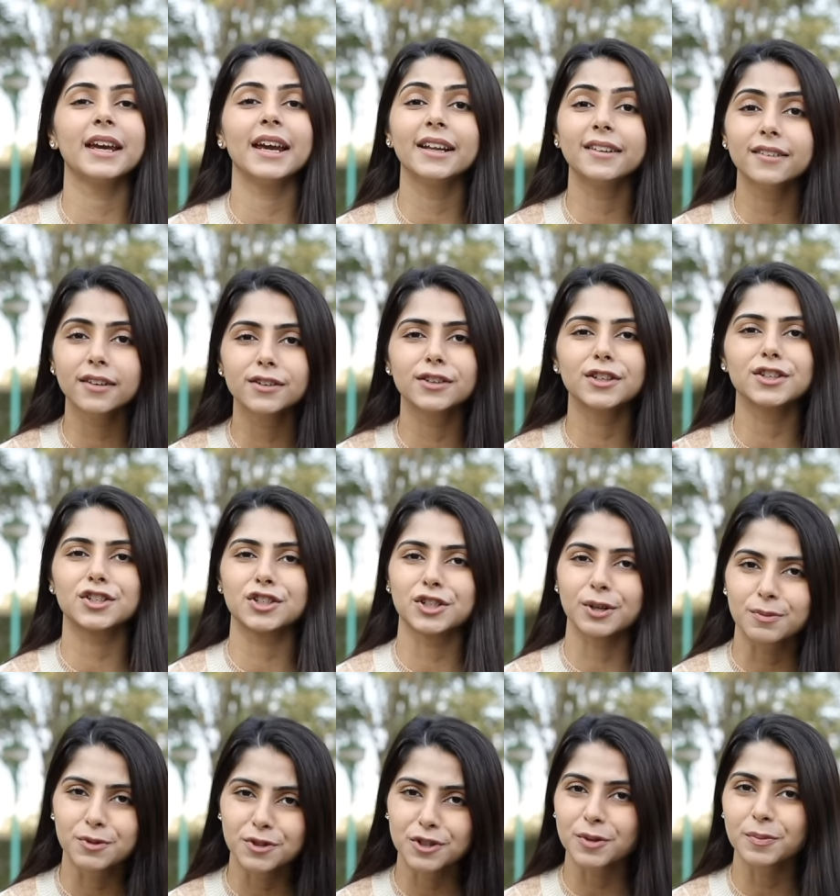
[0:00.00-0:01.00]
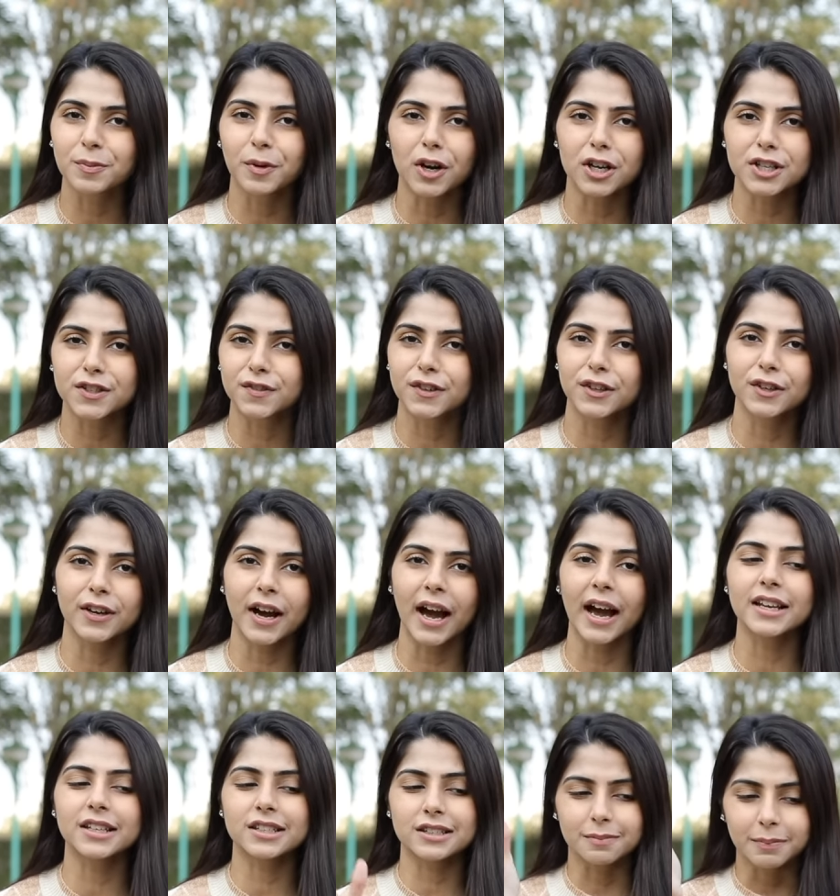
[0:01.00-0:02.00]
in the description box for you
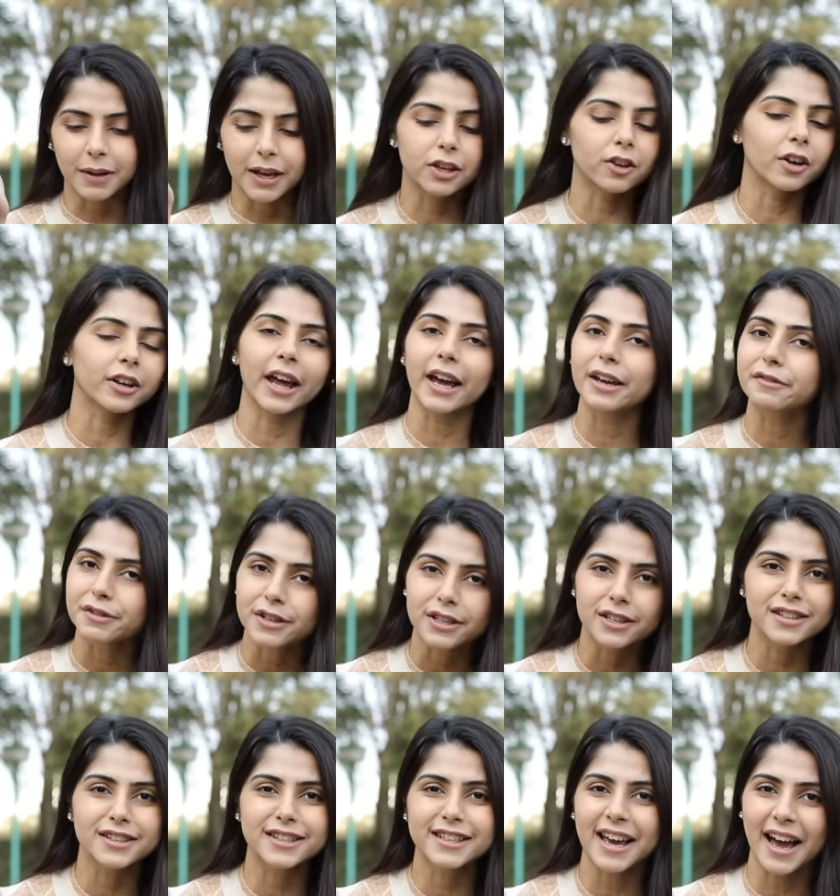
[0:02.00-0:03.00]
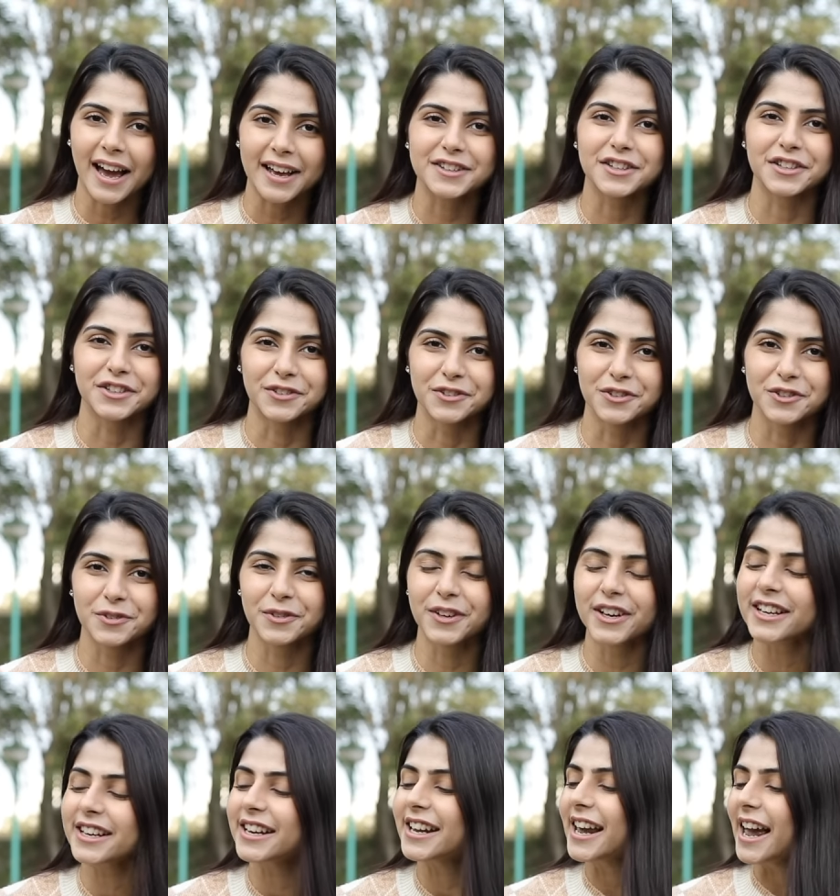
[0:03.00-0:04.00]
guys to make your life easy as
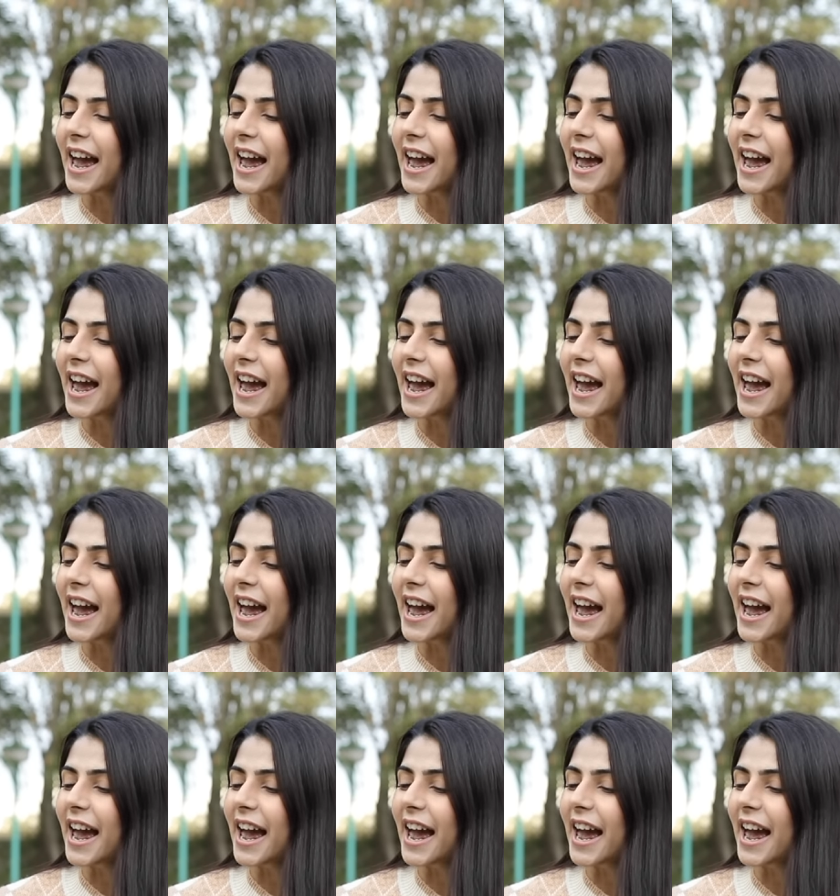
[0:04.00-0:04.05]
usual.